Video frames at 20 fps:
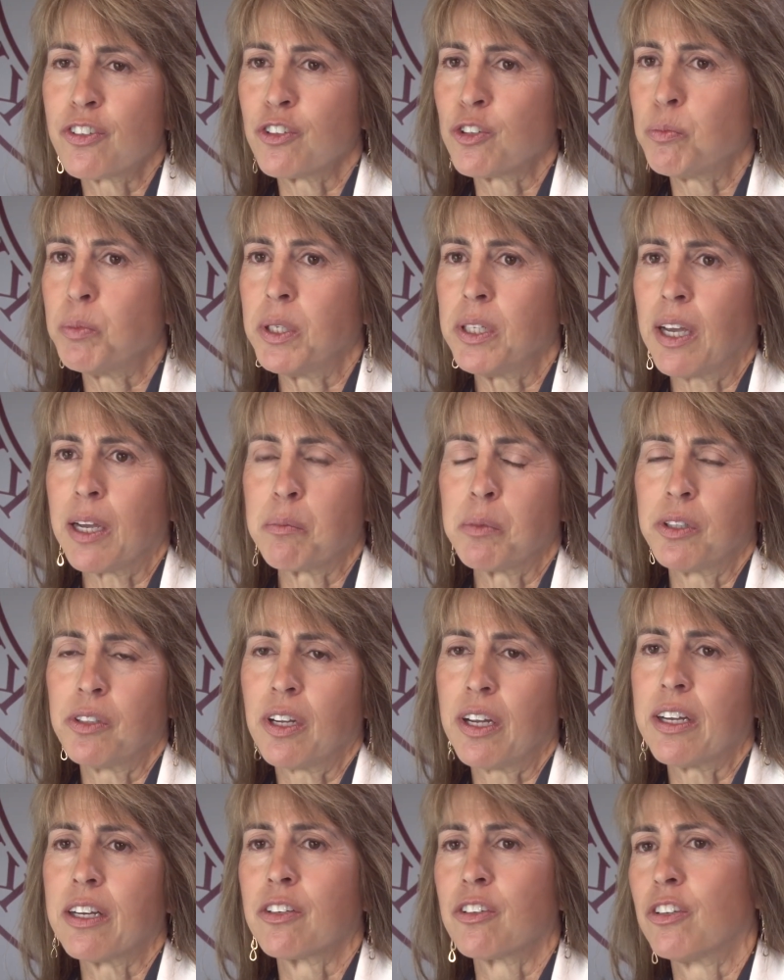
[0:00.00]
Just being able
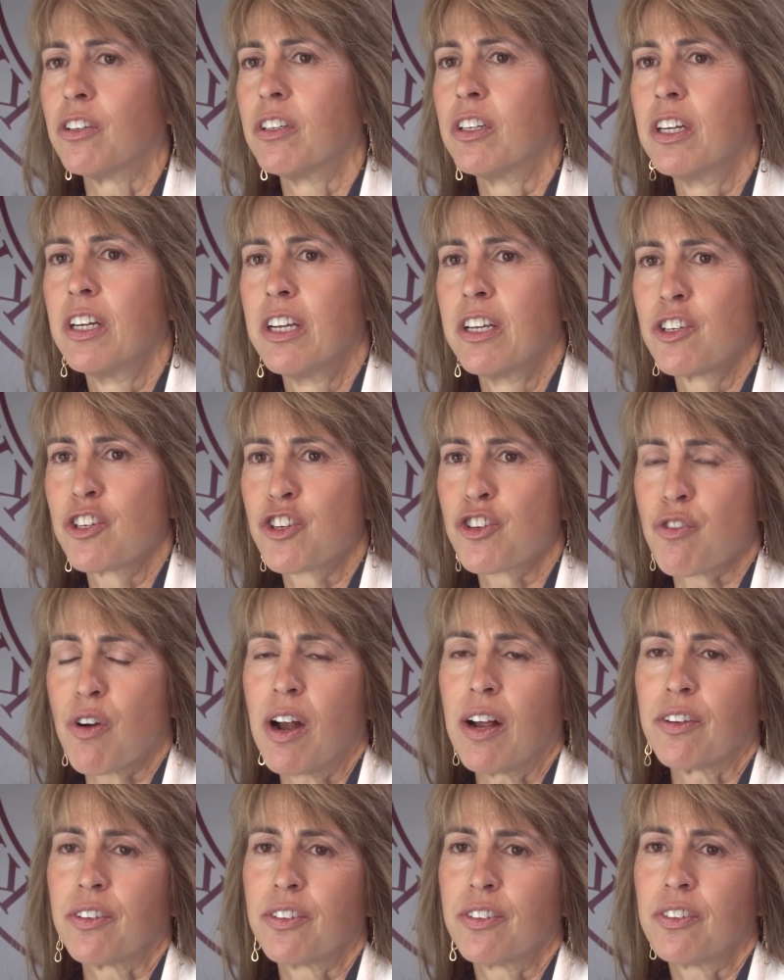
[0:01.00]
to handle
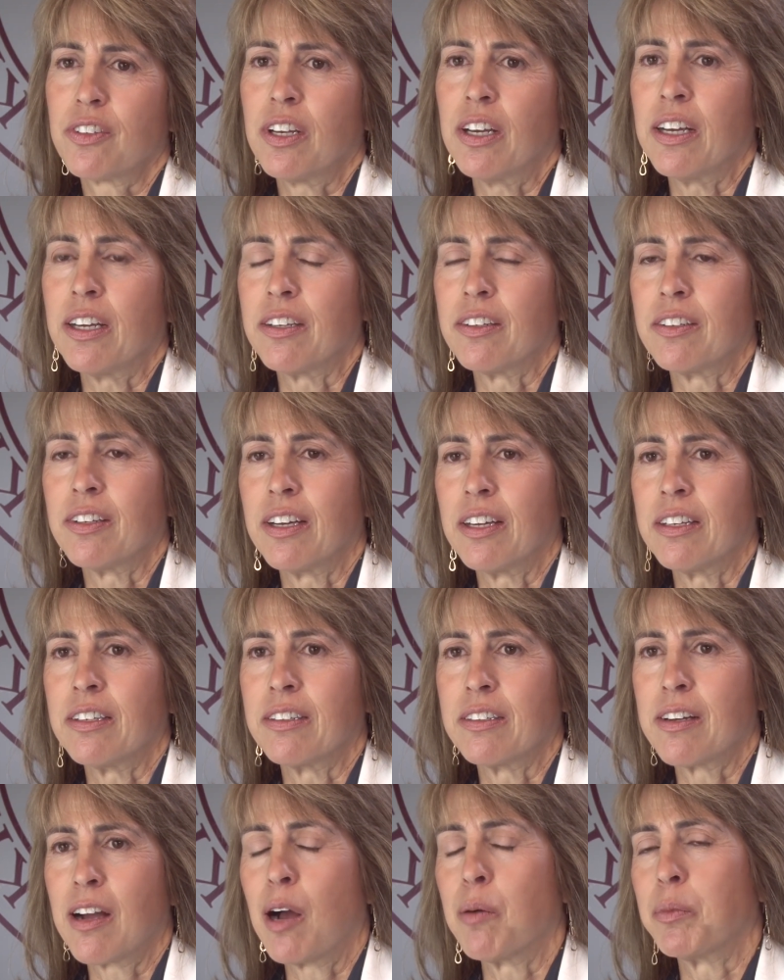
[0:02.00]
stress
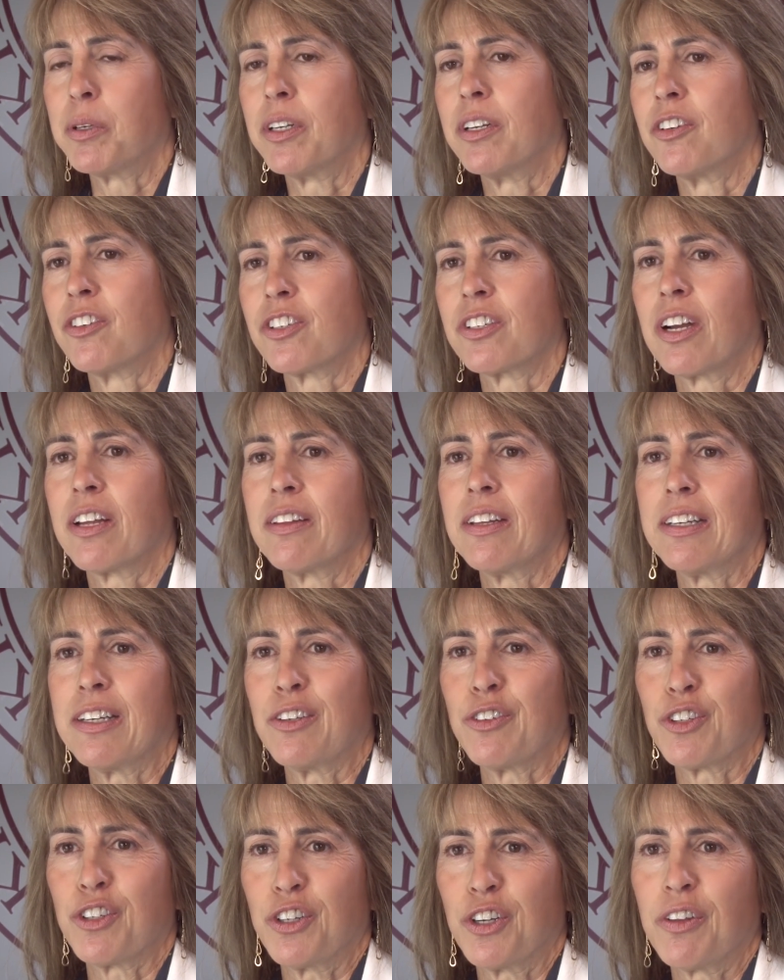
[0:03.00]
and competition, I
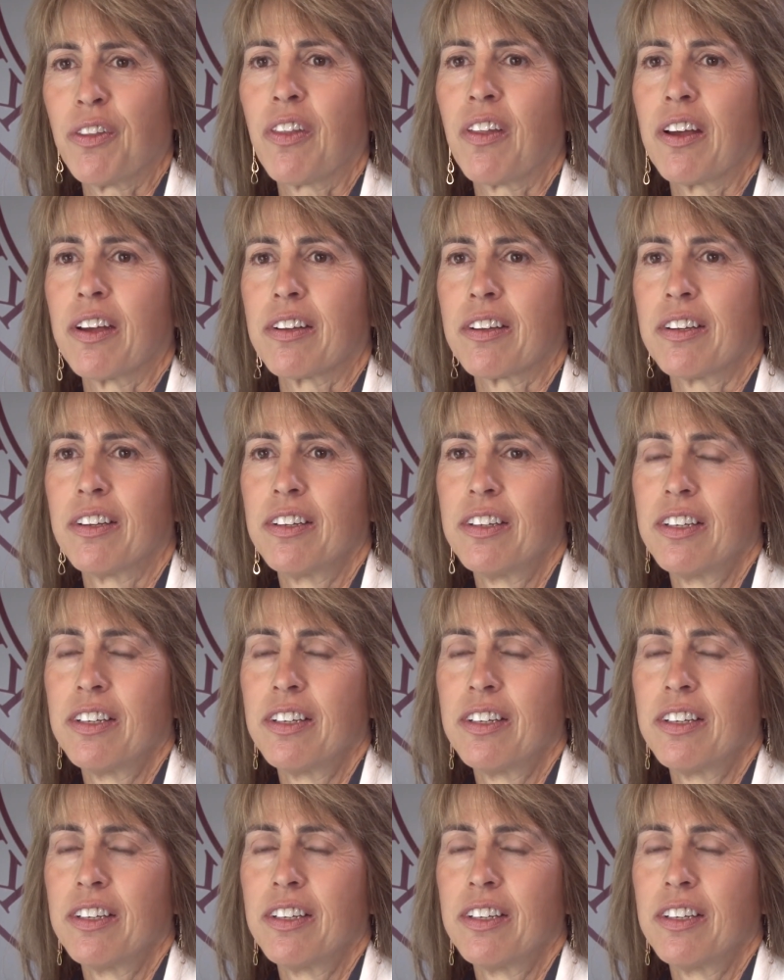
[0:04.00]
think, is a good thing.